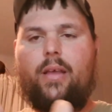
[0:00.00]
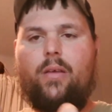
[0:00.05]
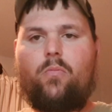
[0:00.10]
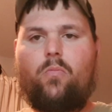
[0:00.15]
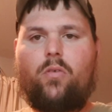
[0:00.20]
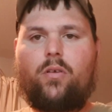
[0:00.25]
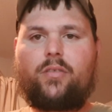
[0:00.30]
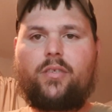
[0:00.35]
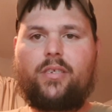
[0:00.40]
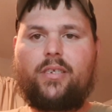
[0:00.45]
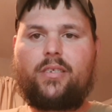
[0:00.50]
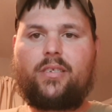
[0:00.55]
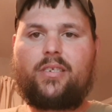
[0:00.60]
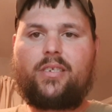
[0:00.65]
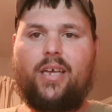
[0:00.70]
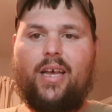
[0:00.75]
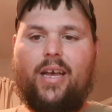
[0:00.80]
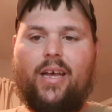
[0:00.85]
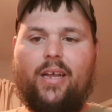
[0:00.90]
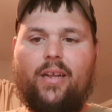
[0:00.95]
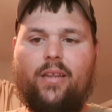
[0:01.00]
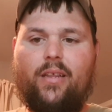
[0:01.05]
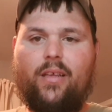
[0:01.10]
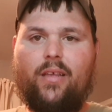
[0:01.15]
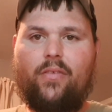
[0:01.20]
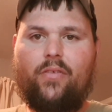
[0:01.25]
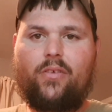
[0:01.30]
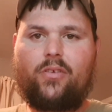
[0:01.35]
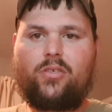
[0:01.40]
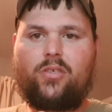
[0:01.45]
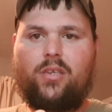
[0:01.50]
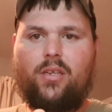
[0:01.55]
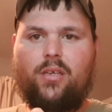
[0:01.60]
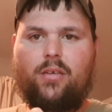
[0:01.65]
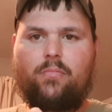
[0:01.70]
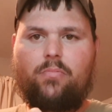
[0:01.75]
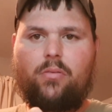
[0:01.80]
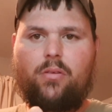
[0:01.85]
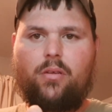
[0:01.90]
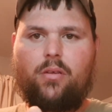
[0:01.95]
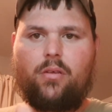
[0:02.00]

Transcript: What's inside the slip